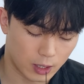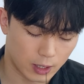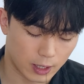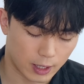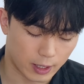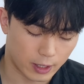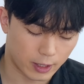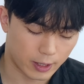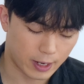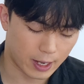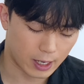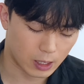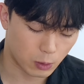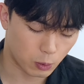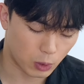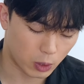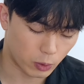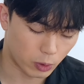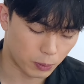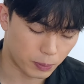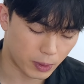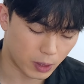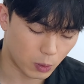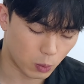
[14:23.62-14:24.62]
The next one will
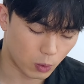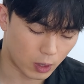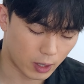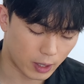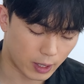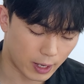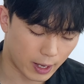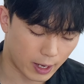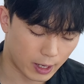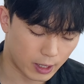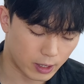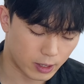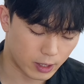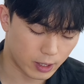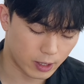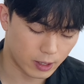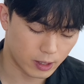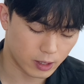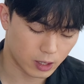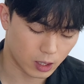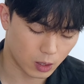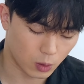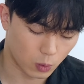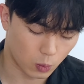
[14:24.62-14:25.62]
be 180.
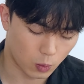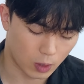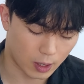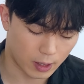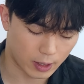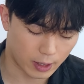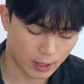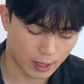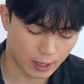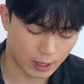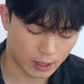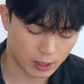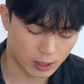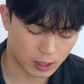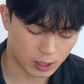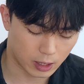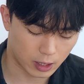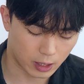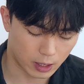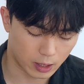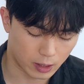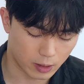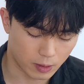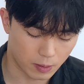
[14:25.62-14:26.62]
So
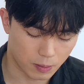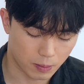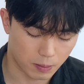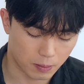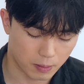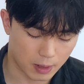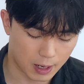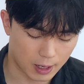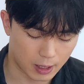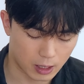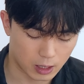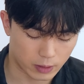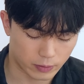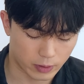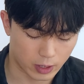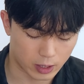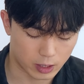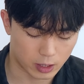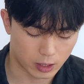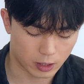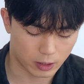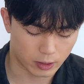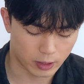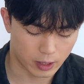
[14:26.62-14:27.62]
180 minus 30
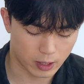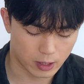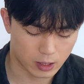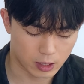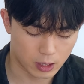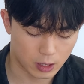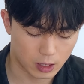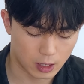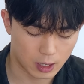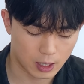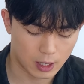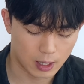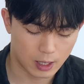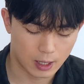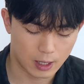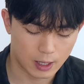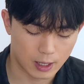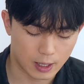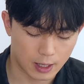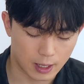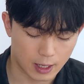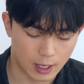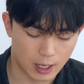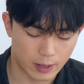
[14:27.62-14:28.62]
degrees.
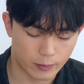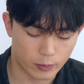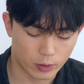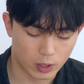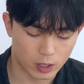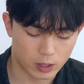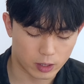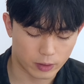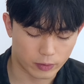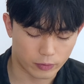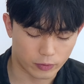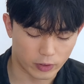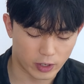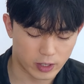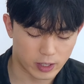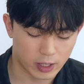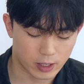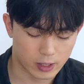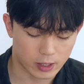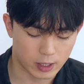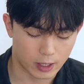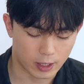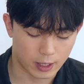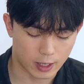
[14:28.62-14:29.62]
And if we go to
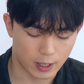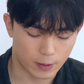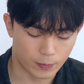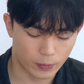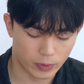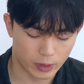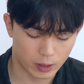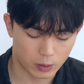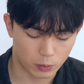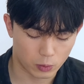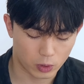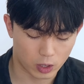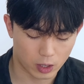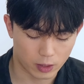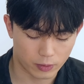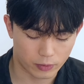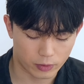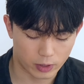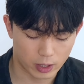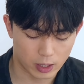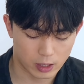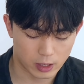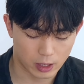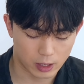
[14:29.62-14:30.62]
360 again, we go
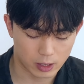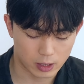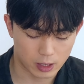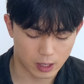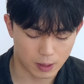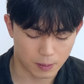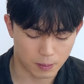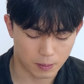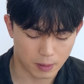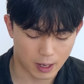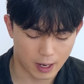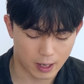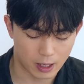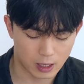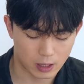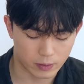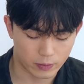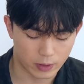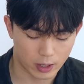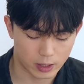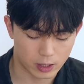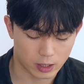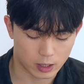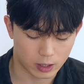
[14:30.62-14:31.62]
360 minus
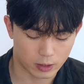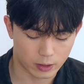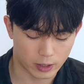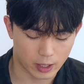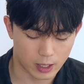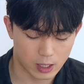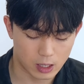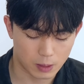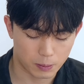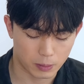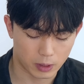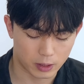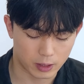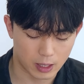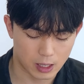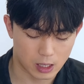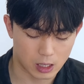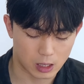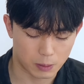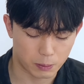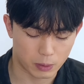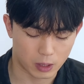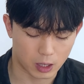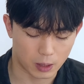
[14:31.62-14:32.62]
30 degrees, but this has
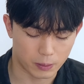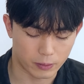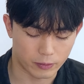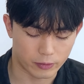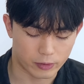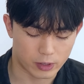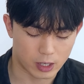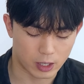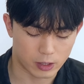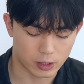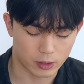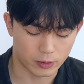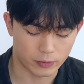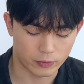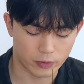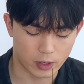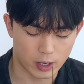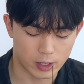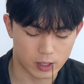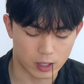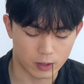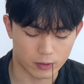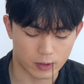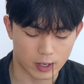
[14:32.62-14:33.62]
become
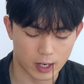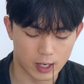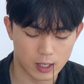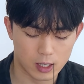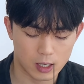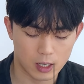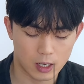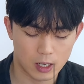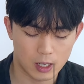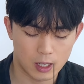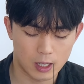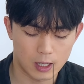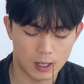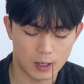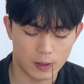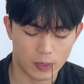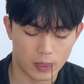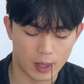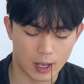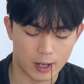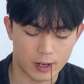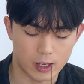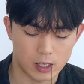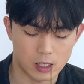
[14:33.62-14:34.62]
330, right?
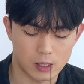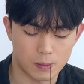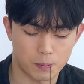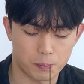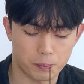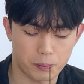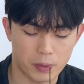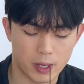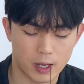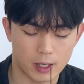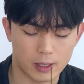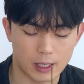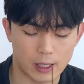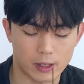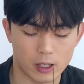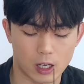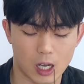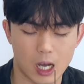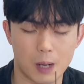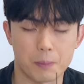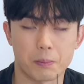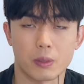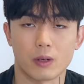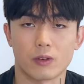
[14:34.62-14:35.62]
And this is bigger than the
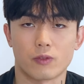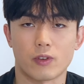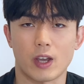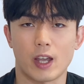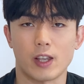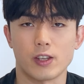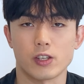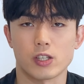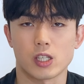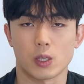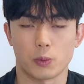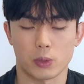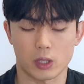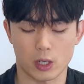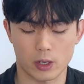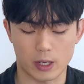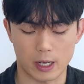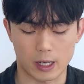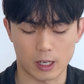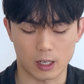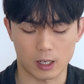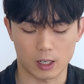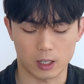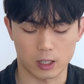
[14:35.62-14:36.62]
upper range, so we don't
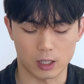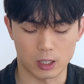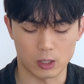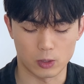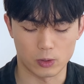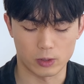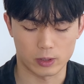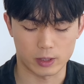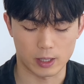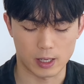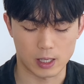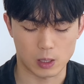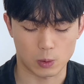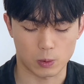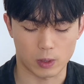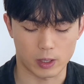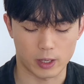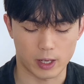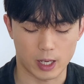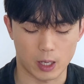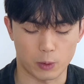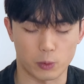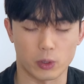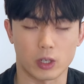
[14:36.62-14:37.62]
include this one
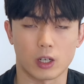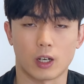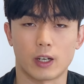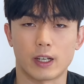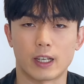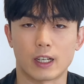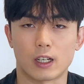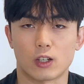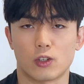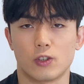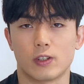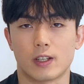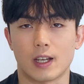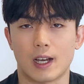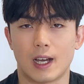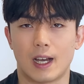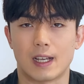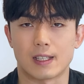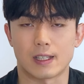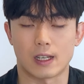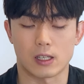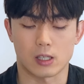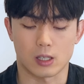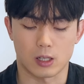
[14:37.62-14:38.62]
here. We can't include that
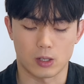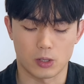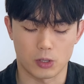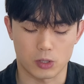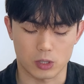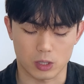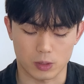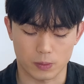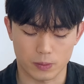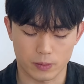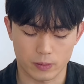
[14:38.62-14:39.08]
as our solution.